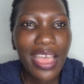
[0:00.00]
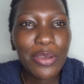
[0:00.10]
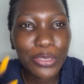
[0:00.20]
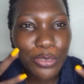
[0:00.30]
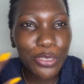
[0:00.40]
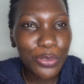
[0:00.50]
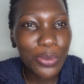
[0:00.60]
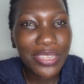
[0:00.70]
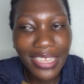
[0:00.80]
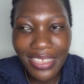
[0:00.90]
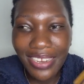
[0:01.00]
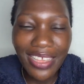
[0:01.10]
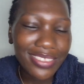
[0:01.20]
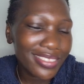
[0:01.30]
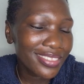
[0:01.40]
I was all swollen.
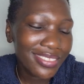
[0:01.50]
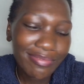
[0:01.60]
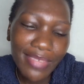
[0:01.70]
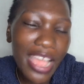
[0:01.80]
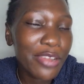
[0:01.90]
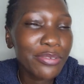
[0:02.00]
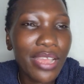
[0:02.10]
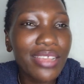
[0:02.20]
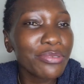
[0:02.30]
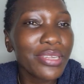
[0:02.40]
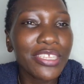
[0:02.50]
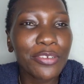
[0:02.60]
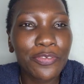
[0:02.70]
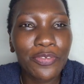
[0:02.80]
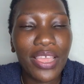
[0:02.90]
I was really
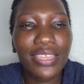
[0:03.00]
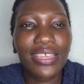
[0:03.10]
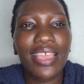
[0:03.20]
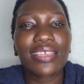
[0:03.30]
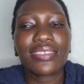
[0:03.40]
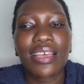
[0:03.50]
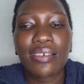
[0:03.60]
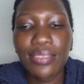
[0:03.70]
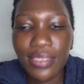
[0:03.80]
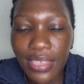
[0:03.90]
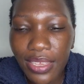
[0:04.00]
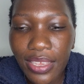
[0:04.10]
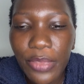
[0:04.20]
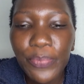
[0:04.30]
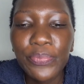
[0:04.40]
not fine, guys. I was
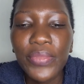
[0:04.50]
sick.